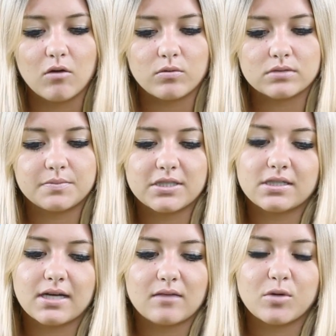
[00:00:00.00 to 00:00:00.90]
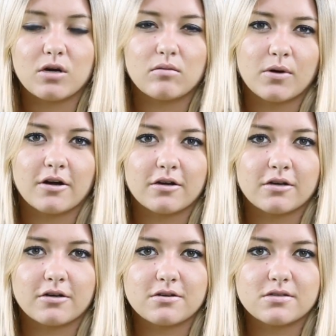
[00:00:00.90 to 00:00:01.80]
Well, being at Palm
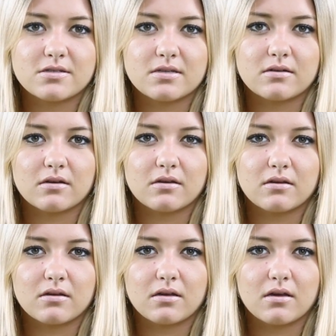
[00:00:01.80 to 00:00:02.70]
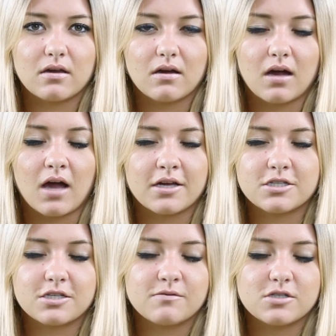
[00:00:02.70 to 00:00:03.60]
Partners,
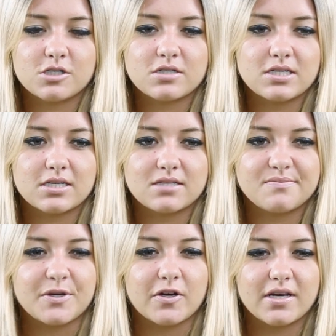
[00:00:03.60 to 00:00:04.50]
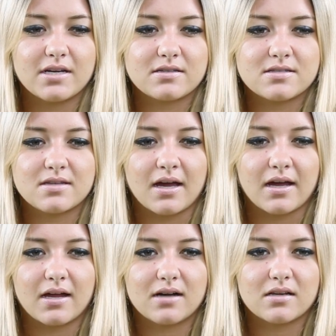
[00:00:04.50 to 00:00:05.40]
it was just an experience
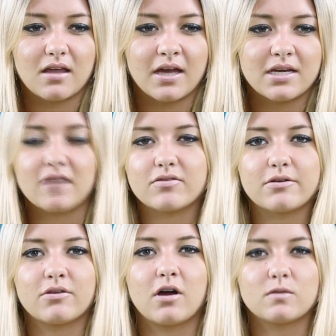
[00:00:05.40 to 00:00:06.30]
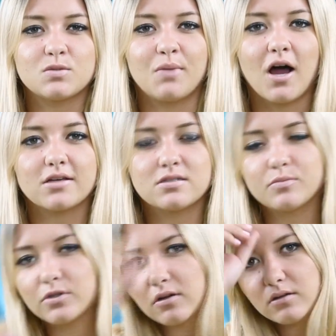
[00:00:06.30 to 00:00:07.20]
that I never thought was
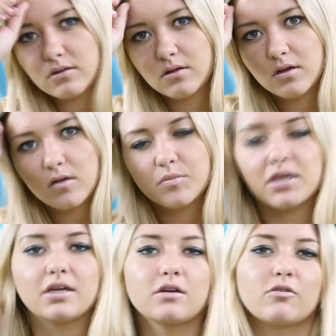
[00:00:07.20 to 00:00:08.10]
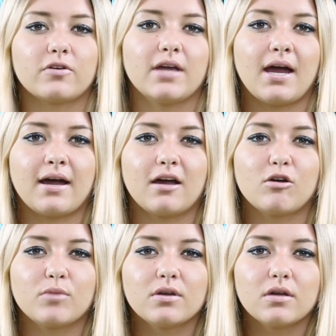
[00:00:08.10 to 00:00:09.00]
possible, being in a rehab.